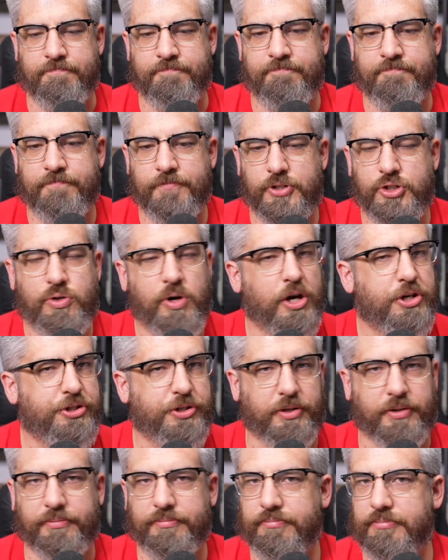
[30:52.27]
structure
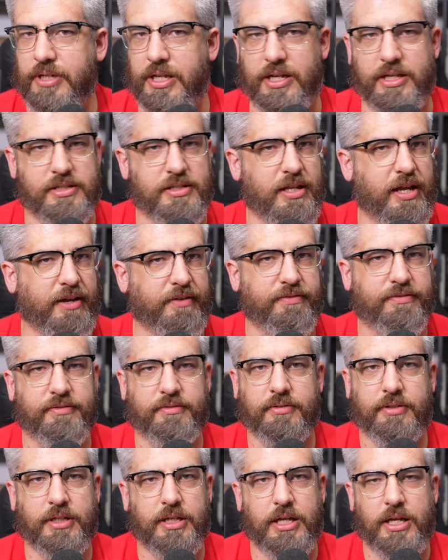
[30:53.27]
in his life.
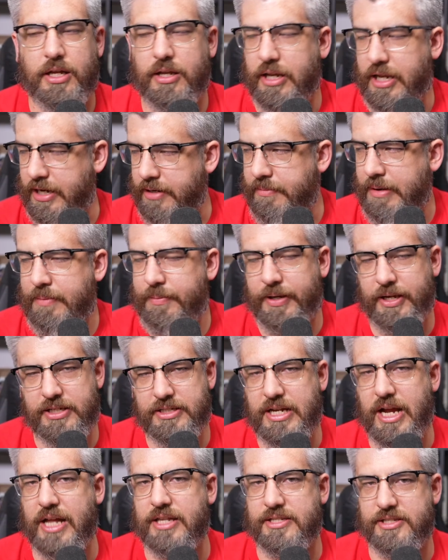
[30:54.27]
And maybe he's
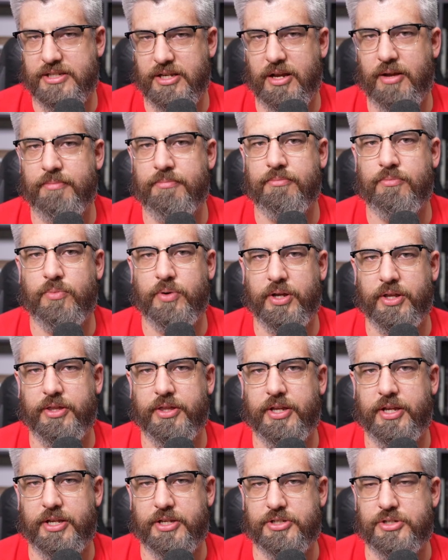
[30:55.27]
got some with
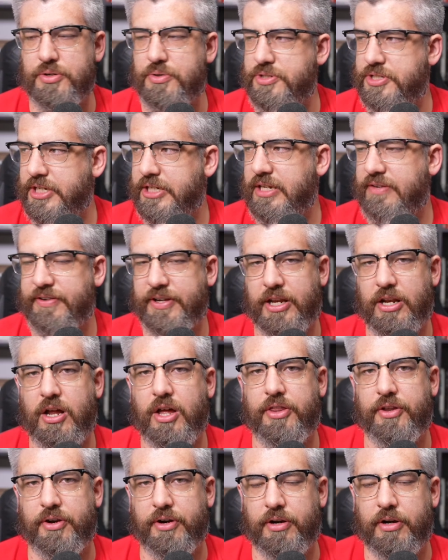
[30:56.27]
his new significant
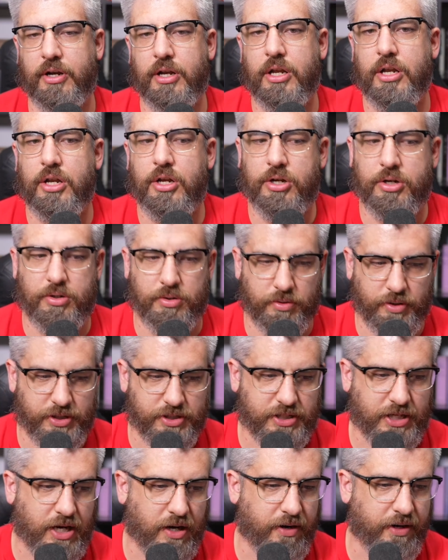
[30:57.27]
other who is
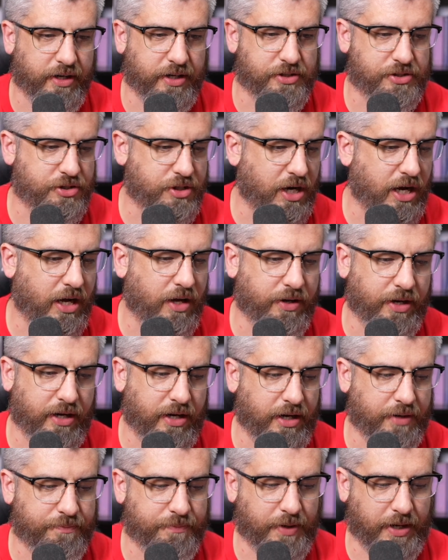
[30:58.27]
carrying his child.
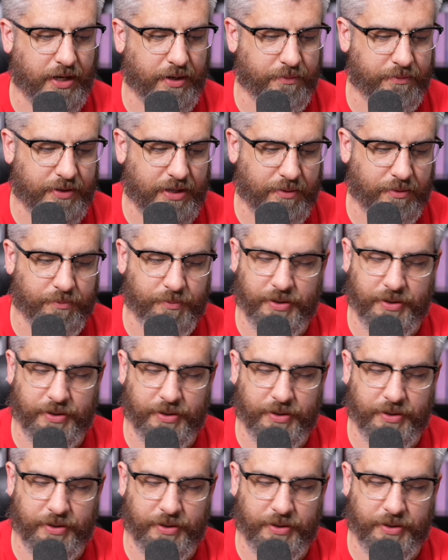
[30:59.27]
I that would be